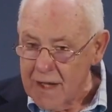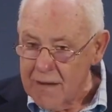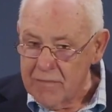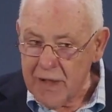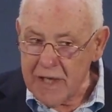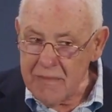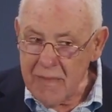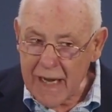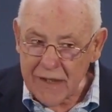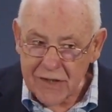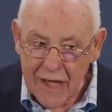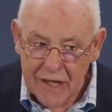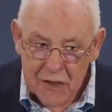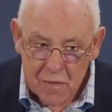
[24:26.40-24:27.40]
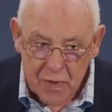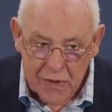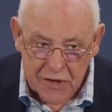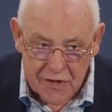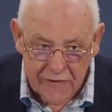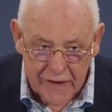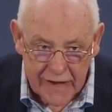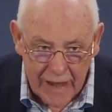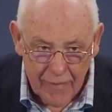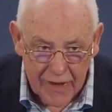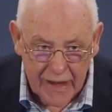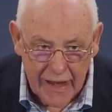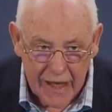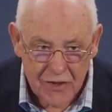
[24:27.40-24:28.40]
but he makes a specific
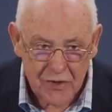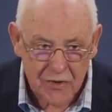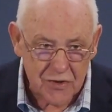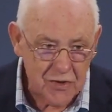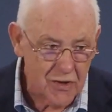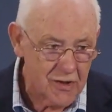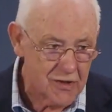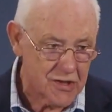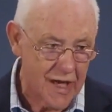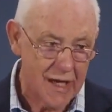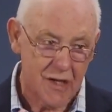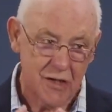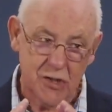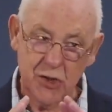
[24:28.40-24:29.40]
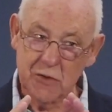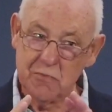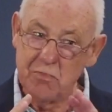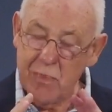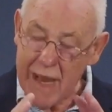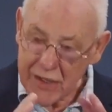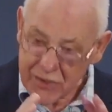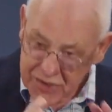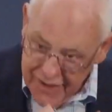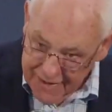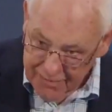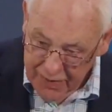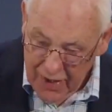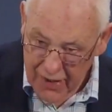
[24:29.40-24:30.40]
application so you can say it especially
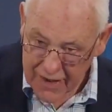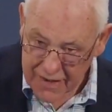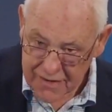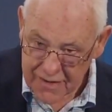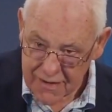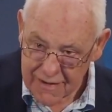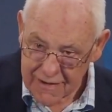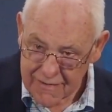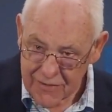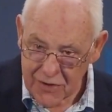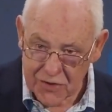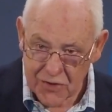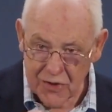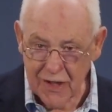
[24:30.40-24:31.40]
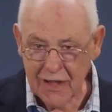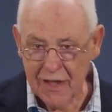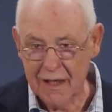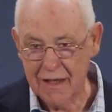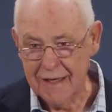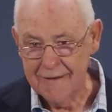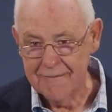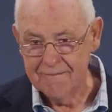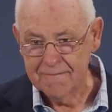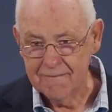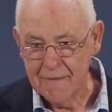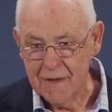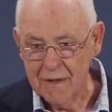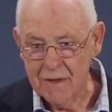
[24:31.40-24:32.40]
applies to seeking
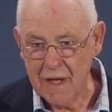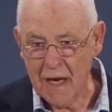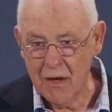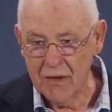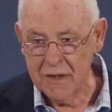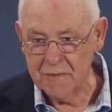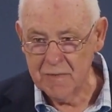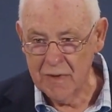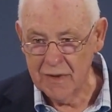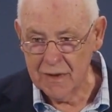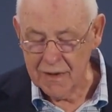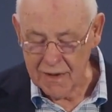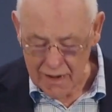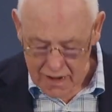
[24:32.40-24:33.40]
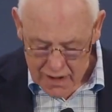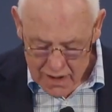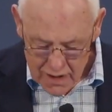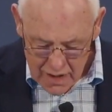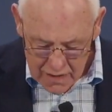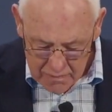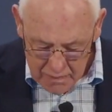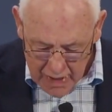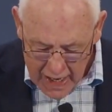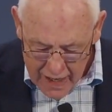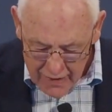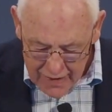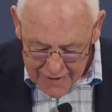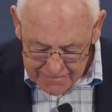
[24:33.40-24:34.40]
the Holy Spirit and
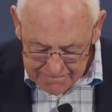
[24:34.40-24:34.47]
power.